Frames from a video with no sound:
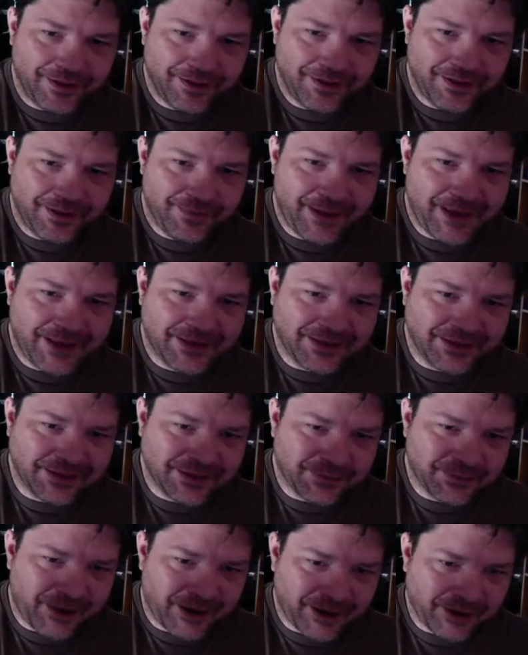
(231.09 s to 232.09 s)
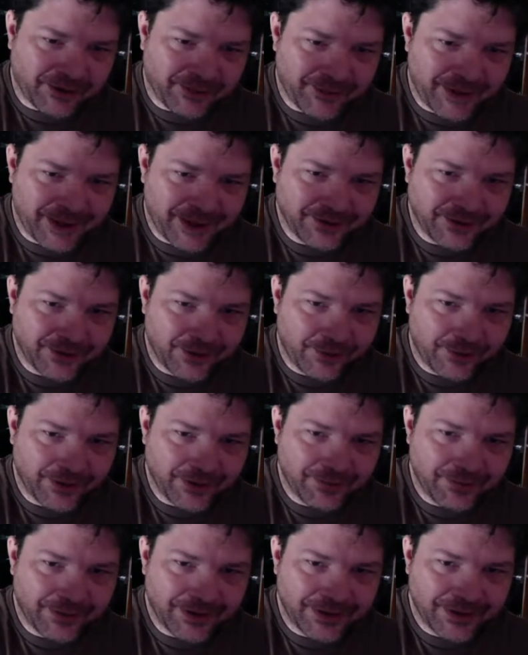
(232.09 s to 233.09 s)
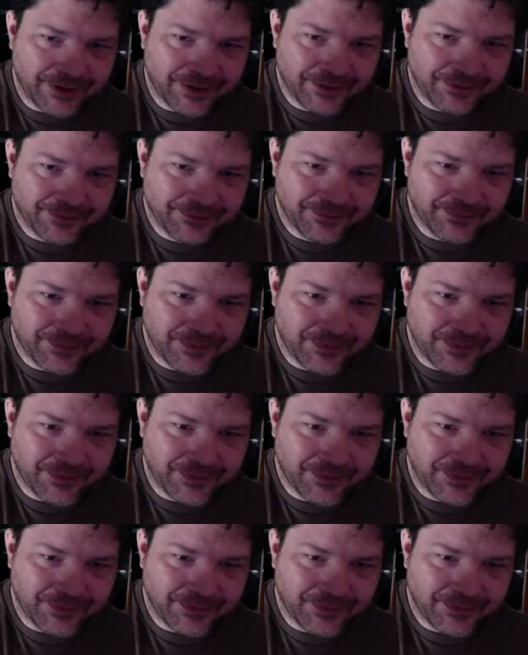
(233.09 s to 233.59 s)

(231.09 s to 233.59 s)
The Amazing Spider-Man Going Big.